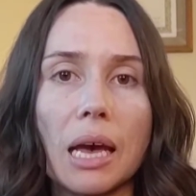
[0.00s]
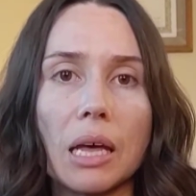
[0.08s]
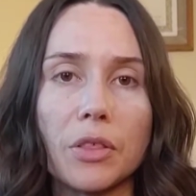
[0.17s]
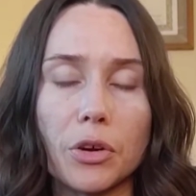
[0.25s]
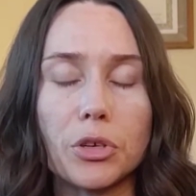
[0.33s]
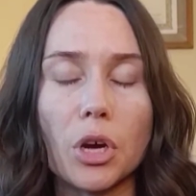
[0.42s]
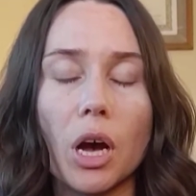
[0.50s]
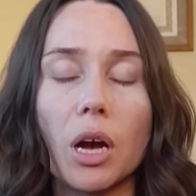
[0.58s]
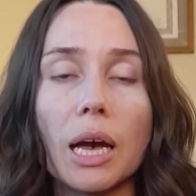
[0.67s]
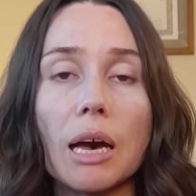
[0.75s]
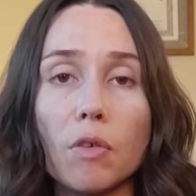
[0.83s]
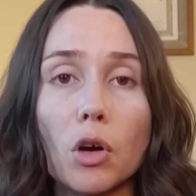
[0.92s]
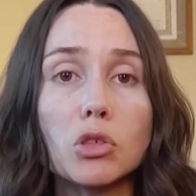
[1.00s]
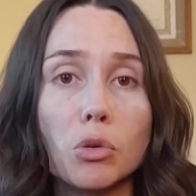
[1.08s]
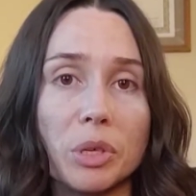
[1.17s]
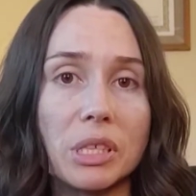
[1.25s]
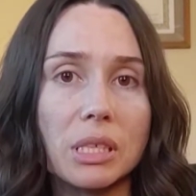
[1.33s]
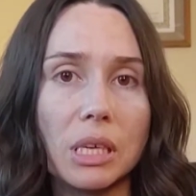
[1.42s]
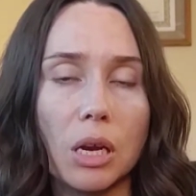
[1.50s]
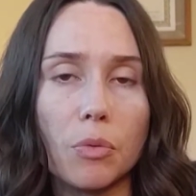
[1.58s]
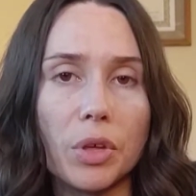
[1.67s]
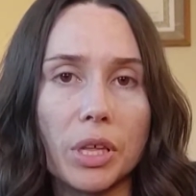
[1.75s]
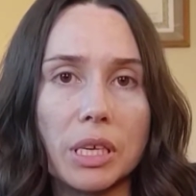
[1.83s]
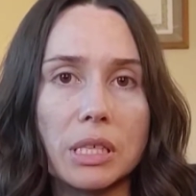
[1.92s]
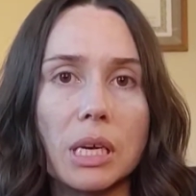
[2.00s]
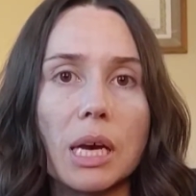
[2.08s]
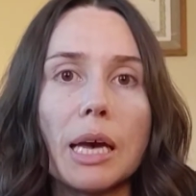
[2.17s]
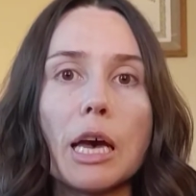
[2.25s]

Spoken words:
and their dog have also been staying with us